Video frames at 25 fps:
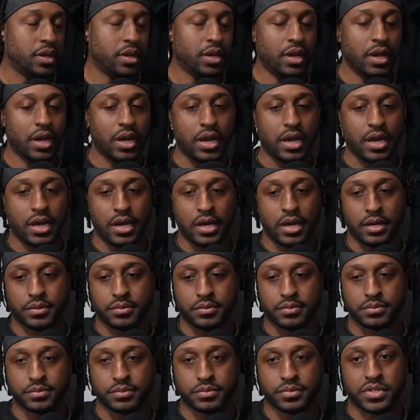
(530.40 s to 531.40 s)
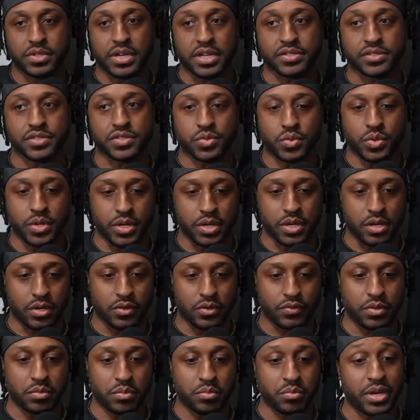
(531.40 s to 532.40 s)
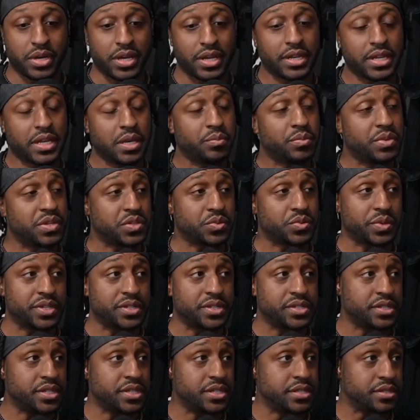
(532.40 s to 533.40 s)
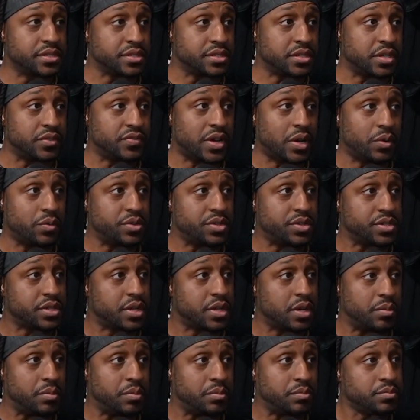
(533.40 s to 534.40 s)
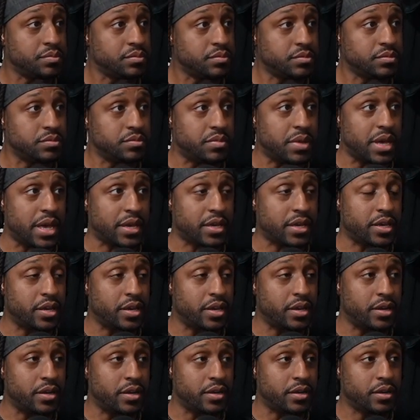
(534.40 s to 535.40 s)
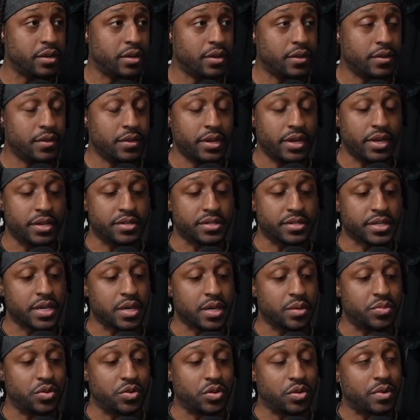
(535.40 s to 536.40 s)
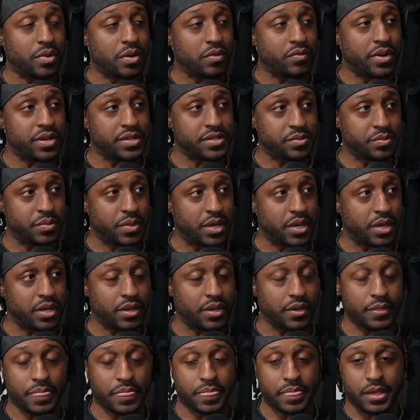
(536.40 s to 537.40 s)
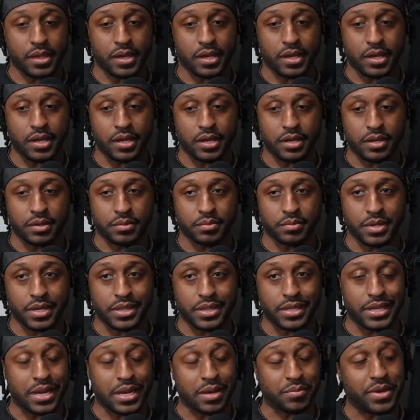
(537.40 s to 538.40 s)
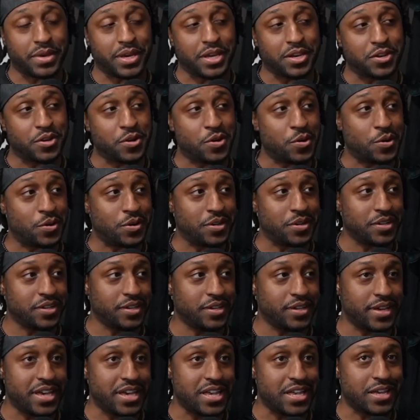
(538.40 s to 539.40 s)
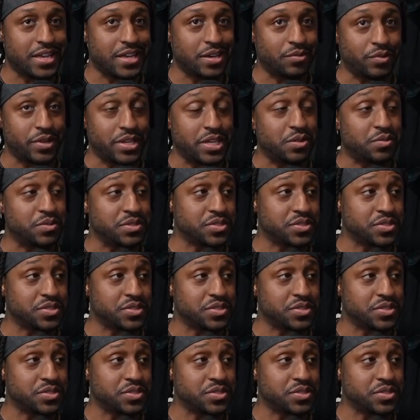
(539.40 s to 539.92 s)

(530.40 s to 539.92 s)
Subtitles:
2012. But in between seasons stuff, I would just come back here and just kept building my resume. And then I met Noah when he was